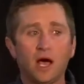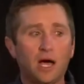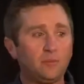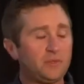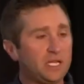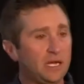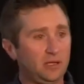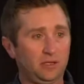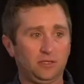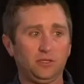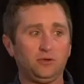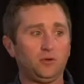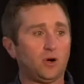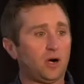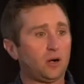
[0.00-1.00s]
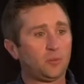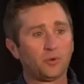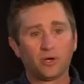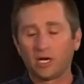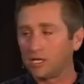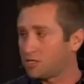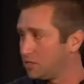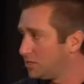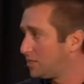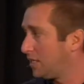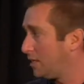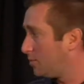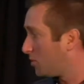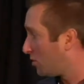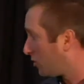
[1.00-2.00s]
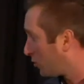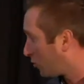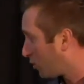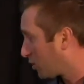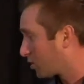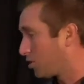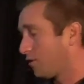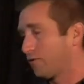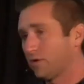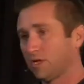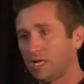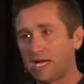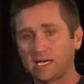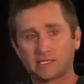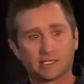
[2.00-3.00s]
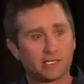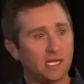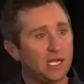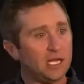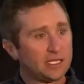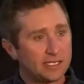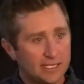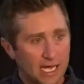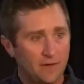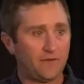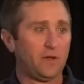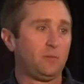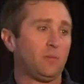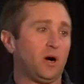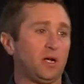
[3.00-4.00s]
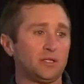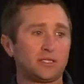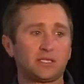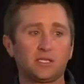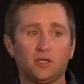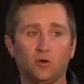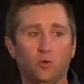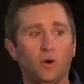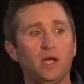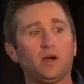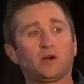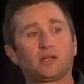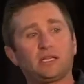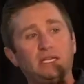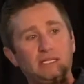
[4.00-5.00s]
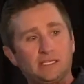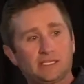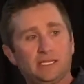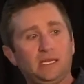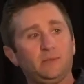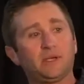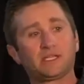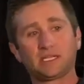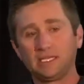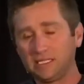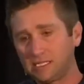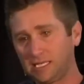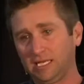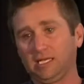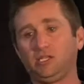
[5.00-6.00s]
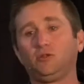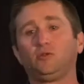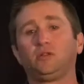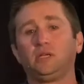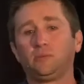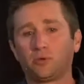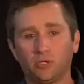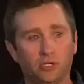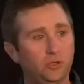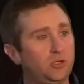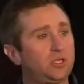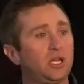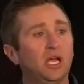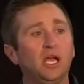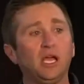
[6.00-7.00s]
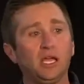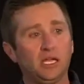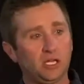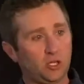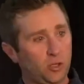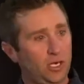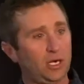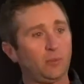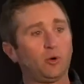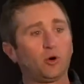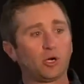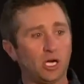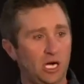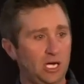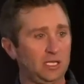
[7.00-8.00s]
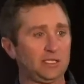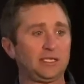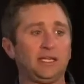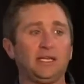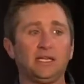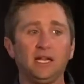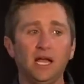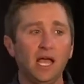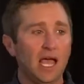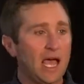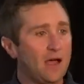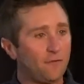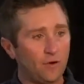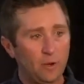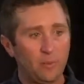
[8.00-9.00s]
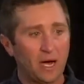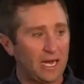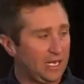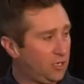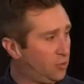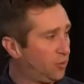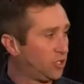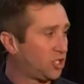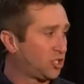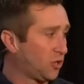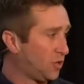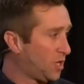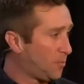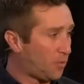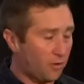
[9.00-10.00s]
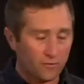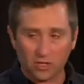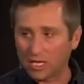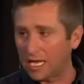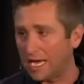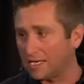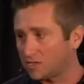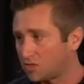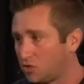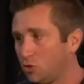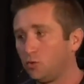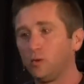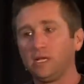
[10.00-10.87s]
I'm telling you, our production team and all the work over the last 7 months, the way our kids team has continually produced incredible content, everybody who has shown up over the last 2